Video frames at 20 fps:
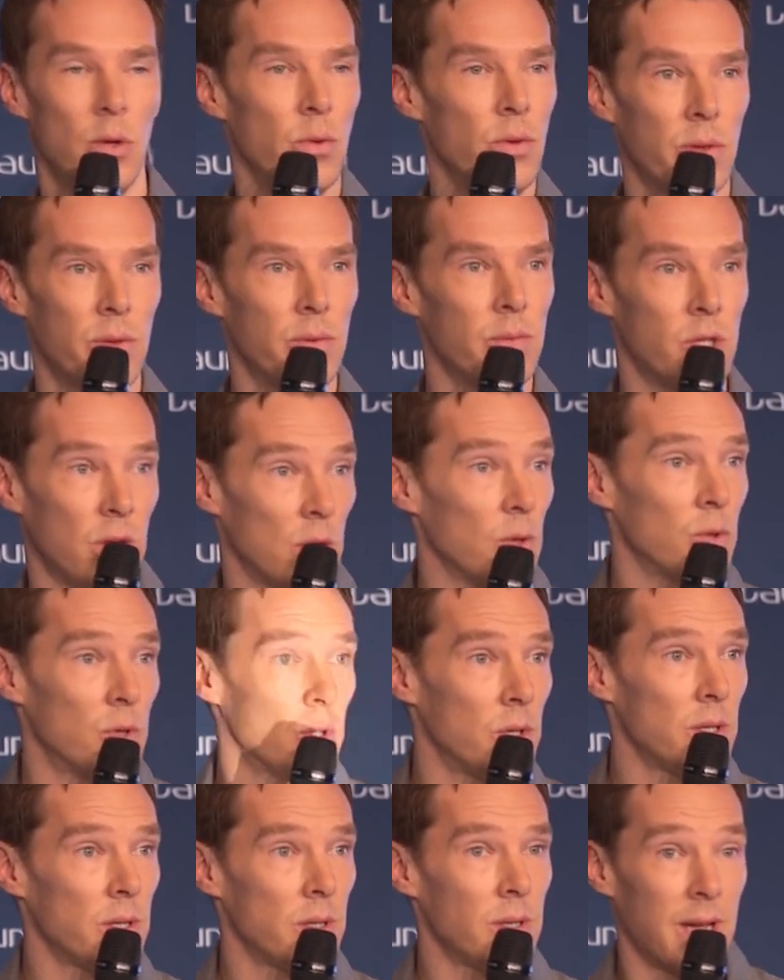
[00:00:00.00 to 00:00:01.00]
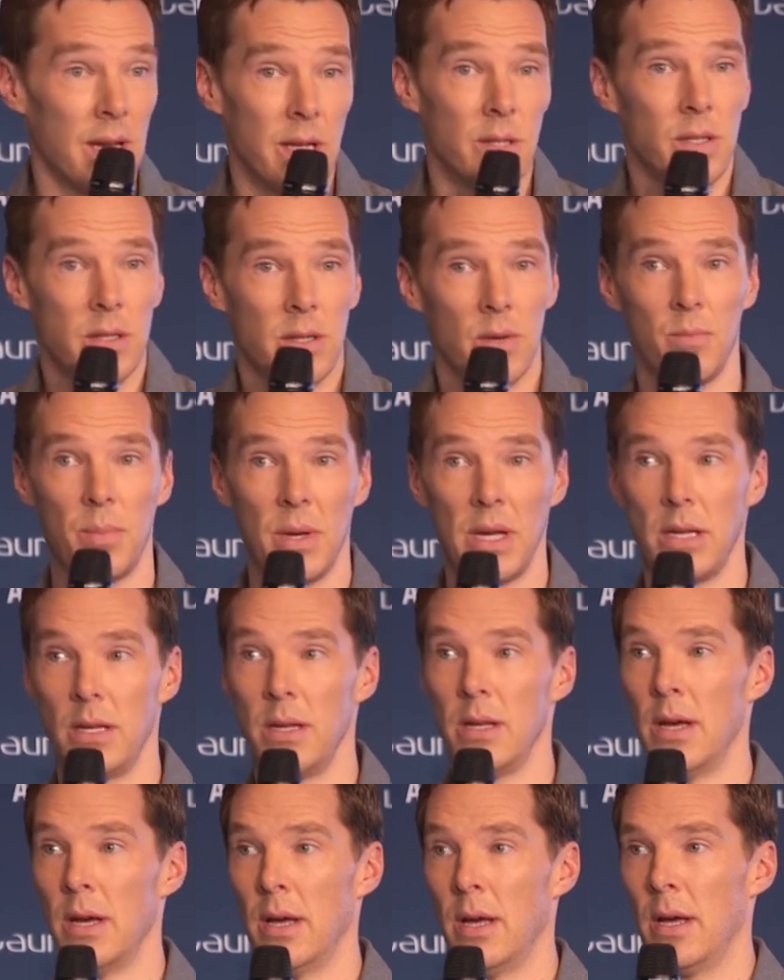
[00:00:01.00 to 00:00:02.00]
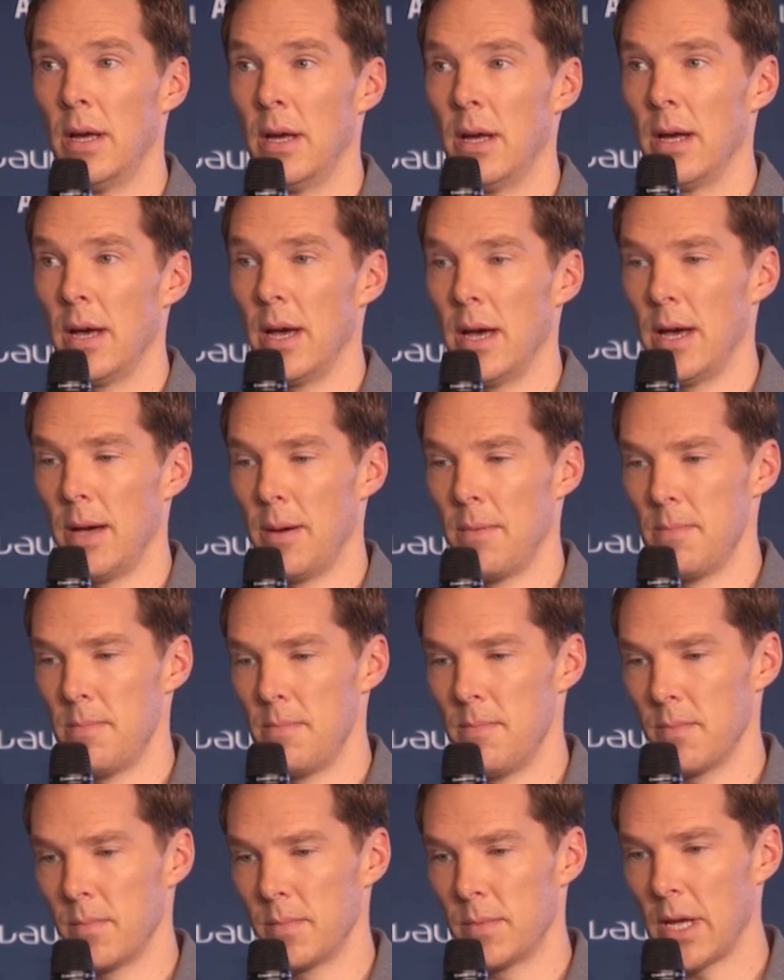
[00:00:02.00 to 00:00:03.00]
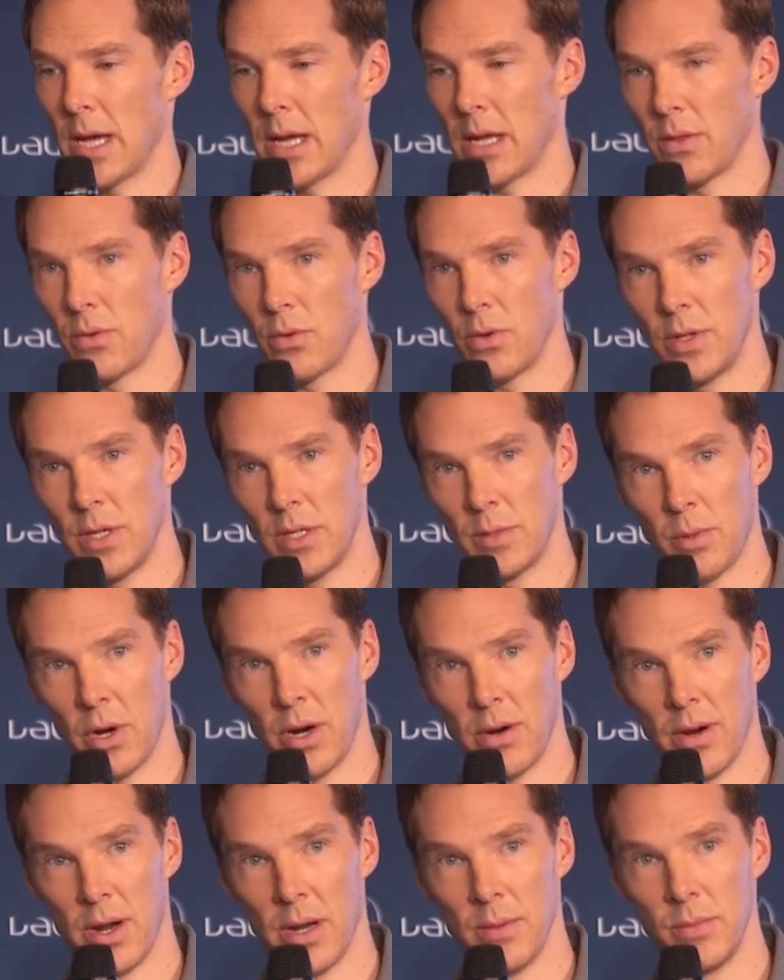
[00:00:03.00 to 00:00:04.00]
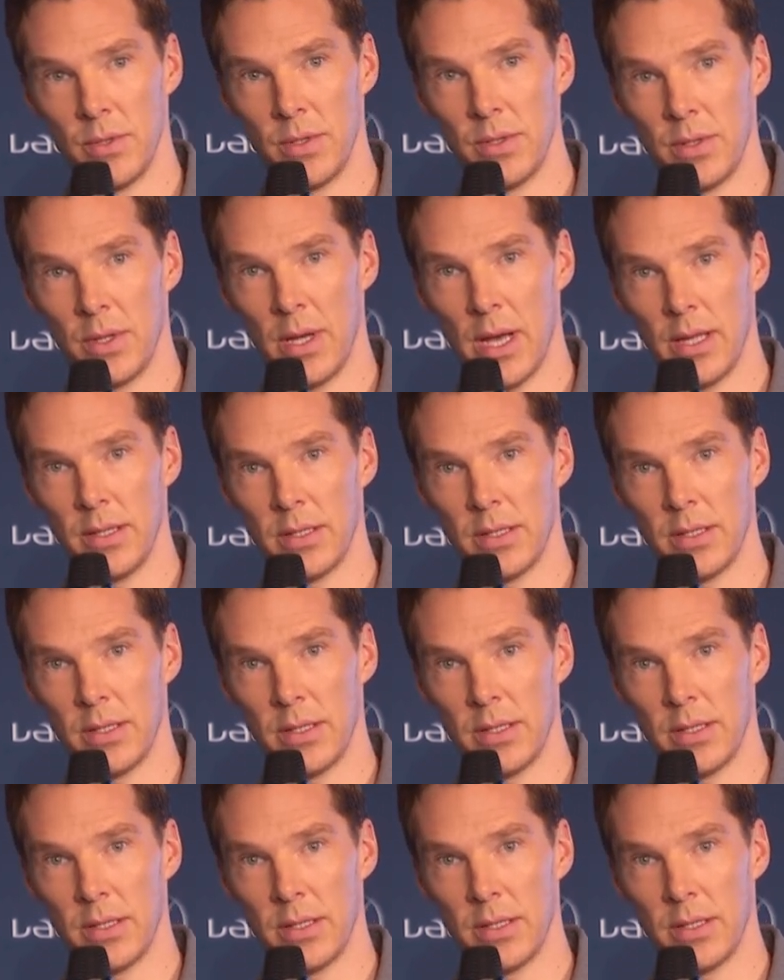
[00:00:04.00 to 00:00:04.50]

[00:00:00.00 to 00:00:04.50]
youth, children, kids have been taken through these programs.